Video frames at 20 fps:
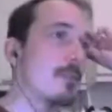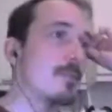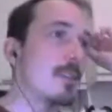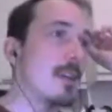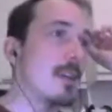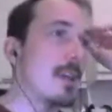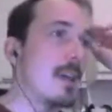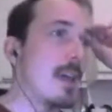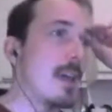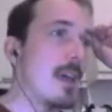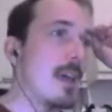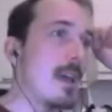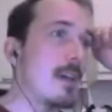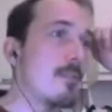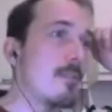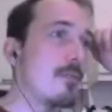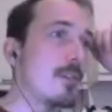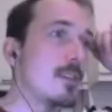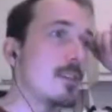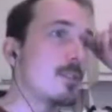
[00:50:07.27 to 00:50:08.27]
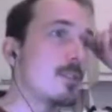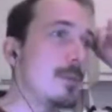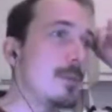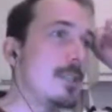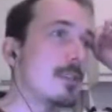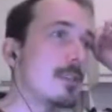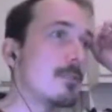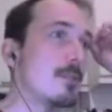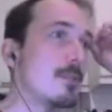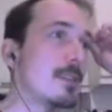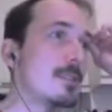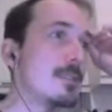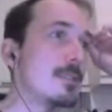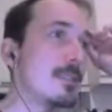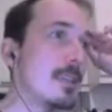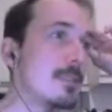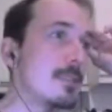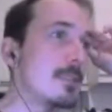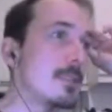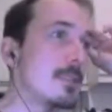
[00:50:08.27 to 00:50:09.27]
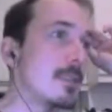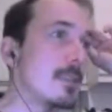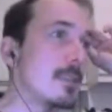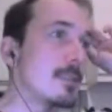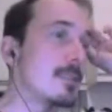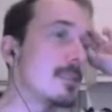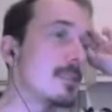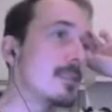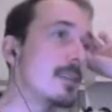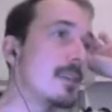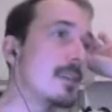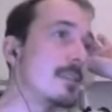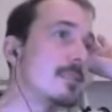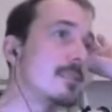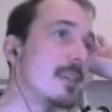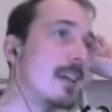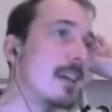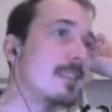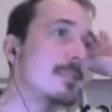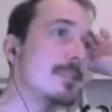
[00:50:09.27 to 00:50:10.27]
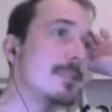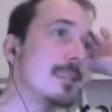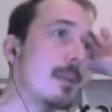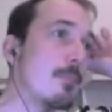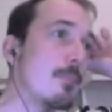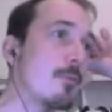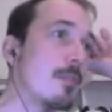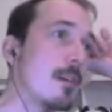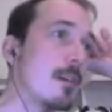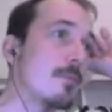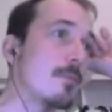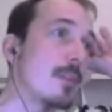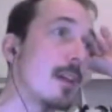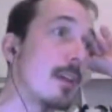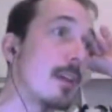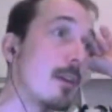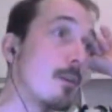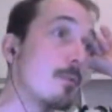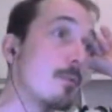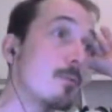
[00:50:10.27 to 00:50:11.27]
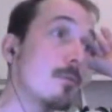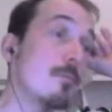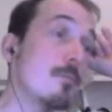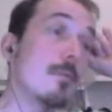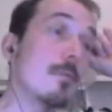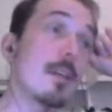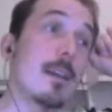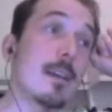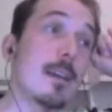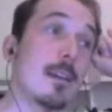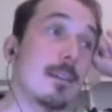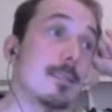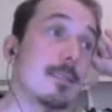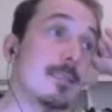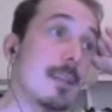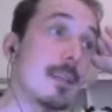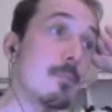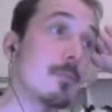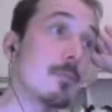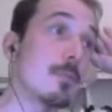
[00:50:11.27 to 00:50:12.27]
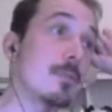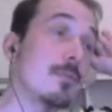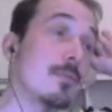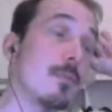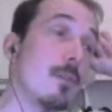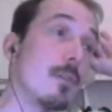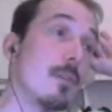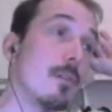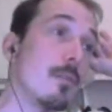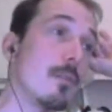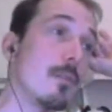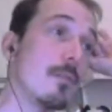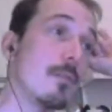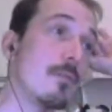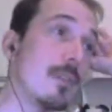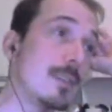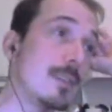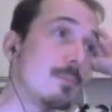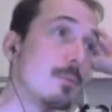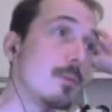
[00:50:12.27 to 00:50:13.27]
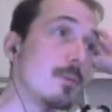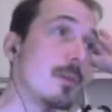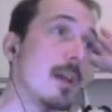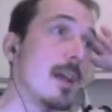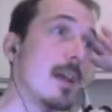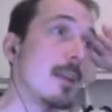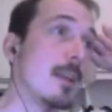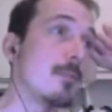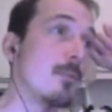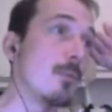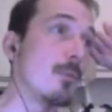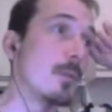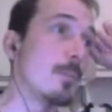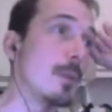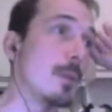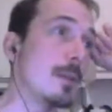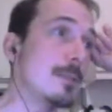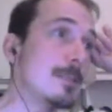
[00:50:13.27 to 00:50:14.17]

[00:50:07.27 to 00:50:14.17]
have a tweet address? Yes, it does. It's at snapcraft.io. Same goes for Facebook and Google+.